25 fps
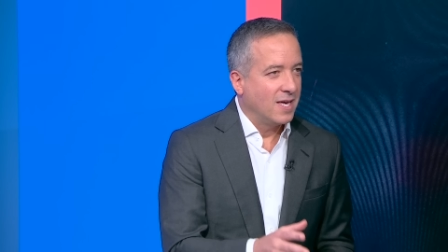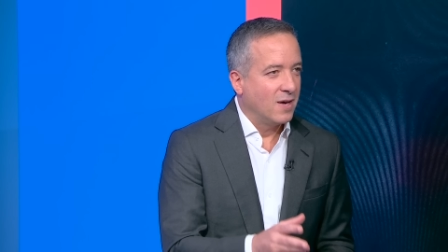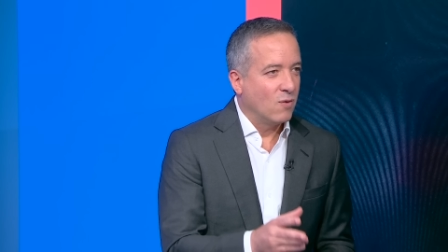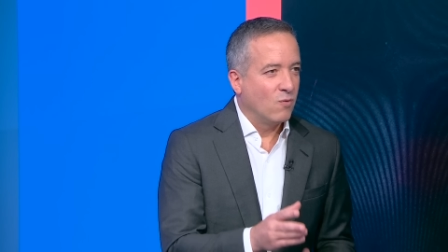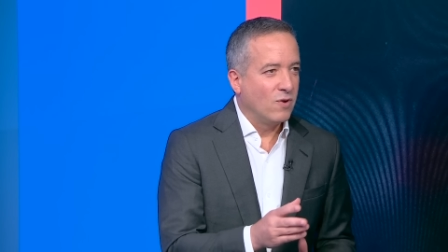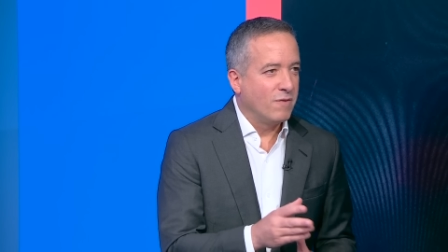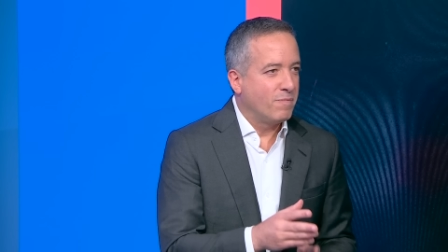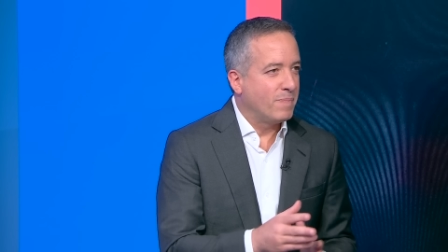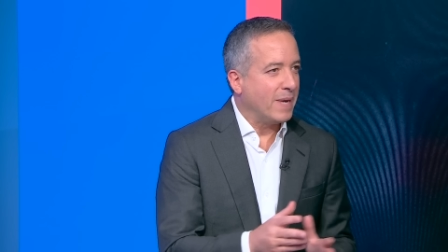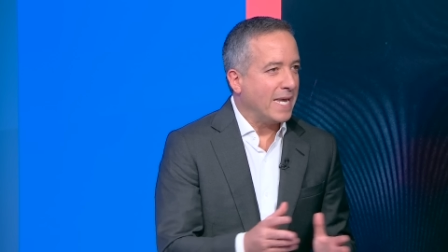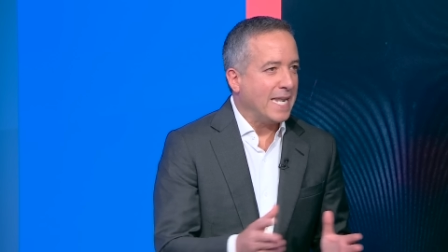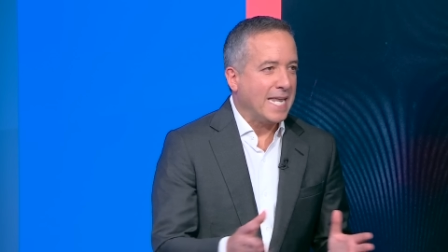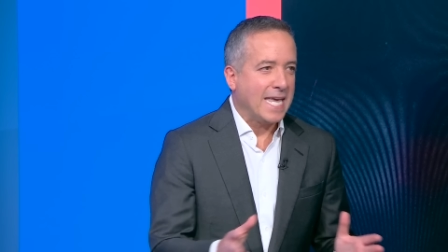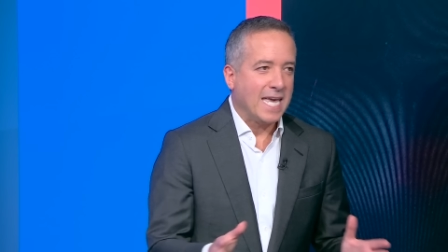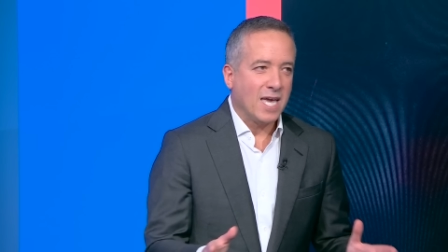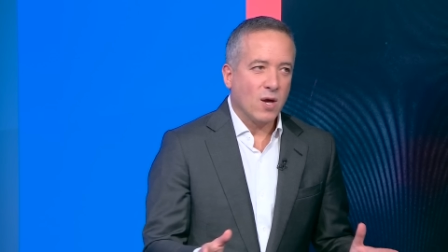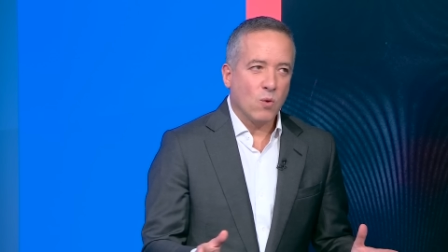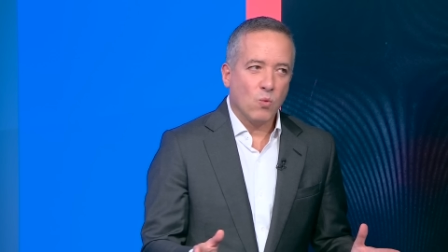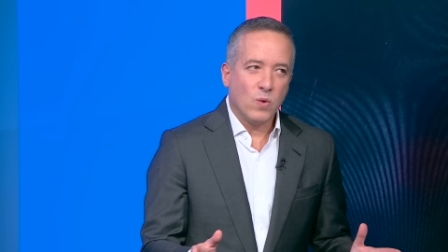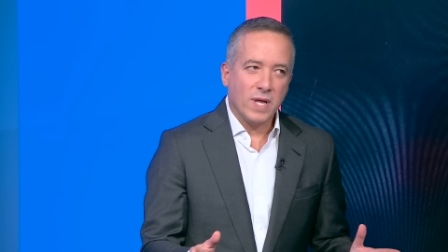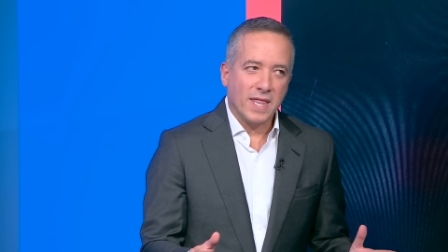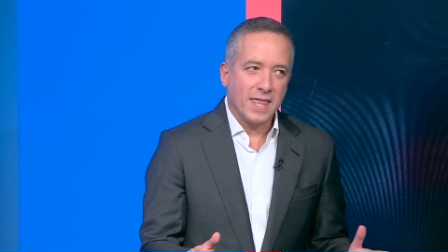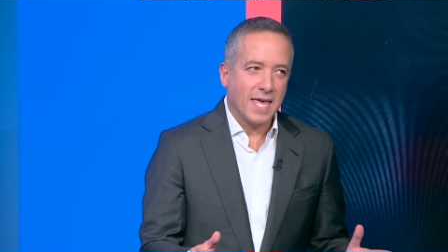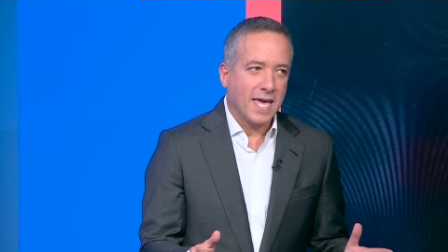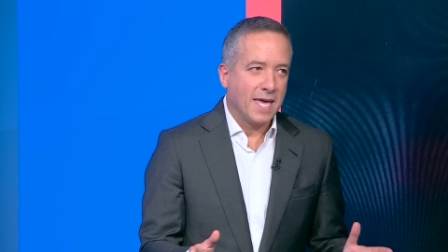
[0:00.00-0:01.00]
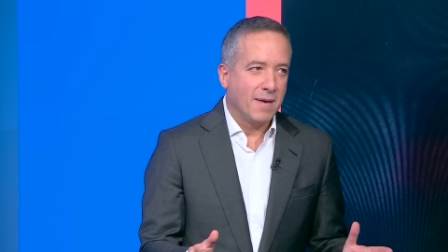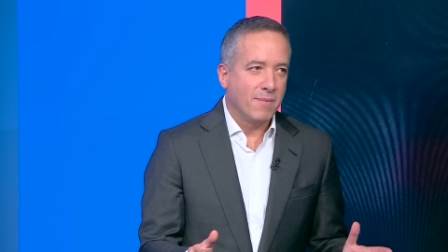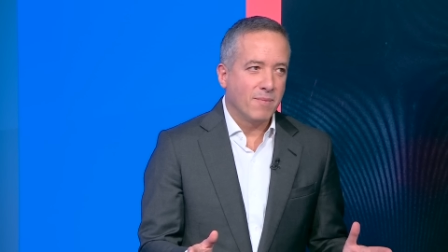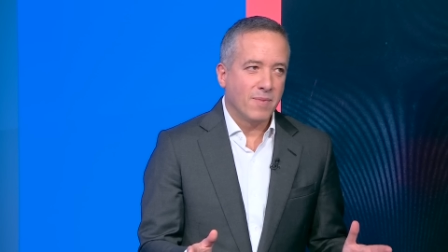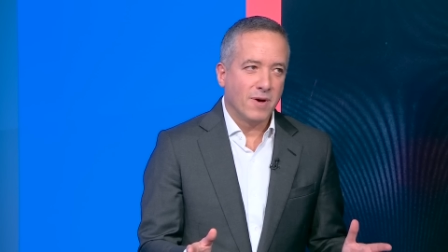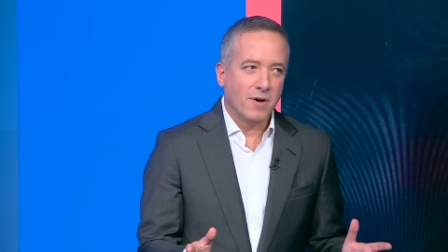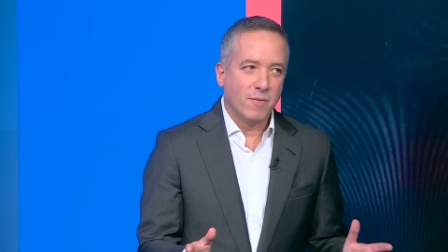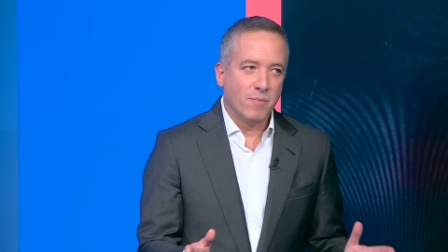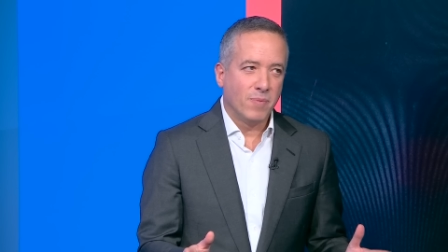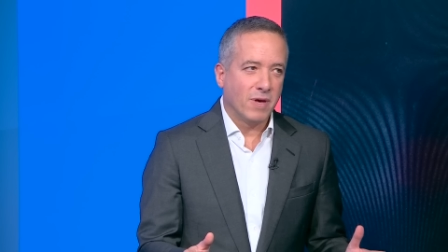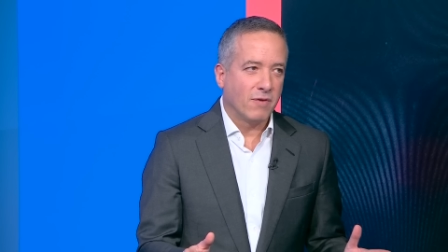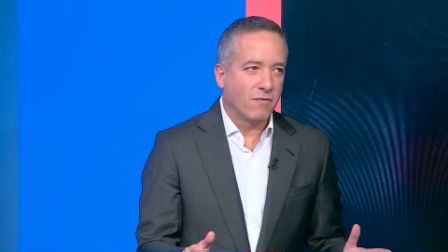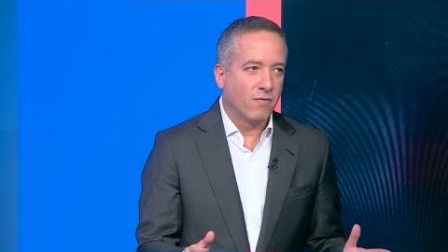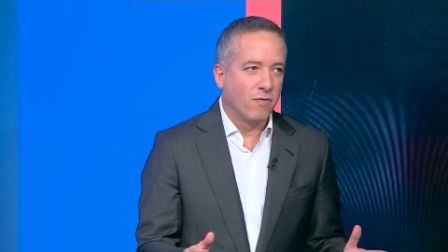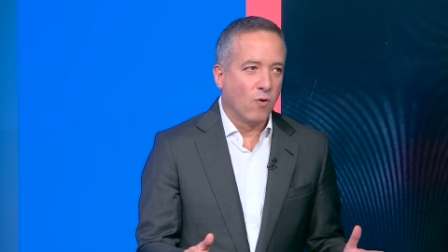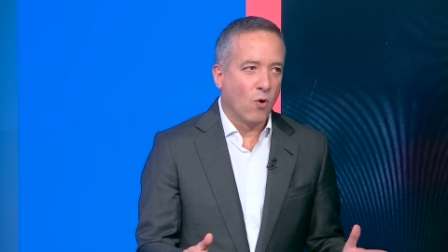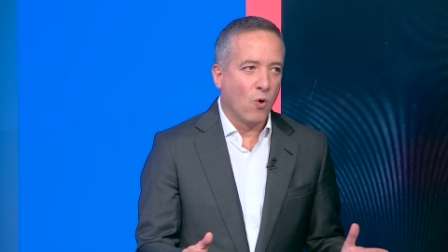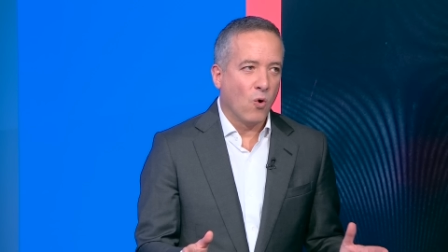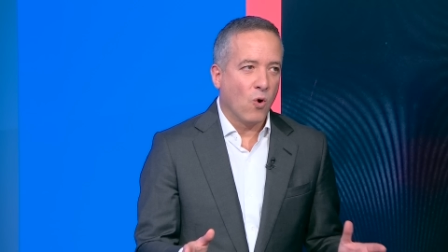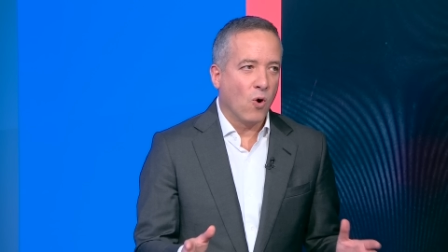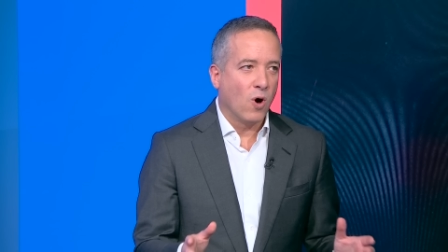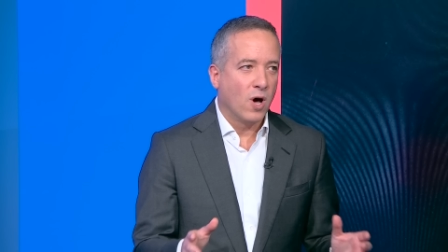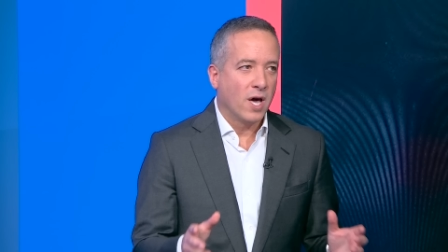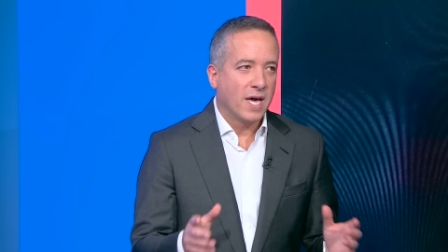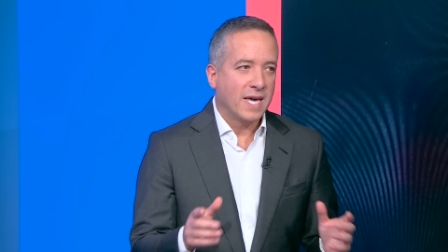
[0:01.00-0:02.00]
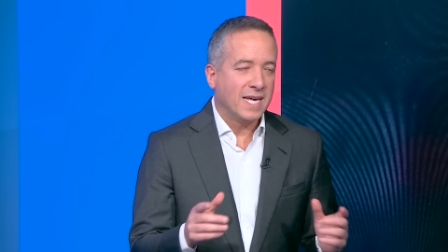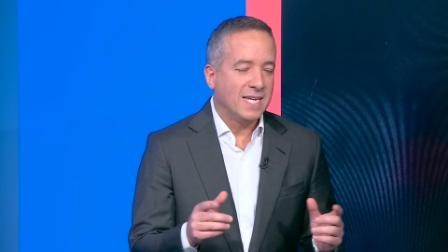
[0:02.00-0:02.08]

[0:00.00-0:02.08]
We've been here with him before.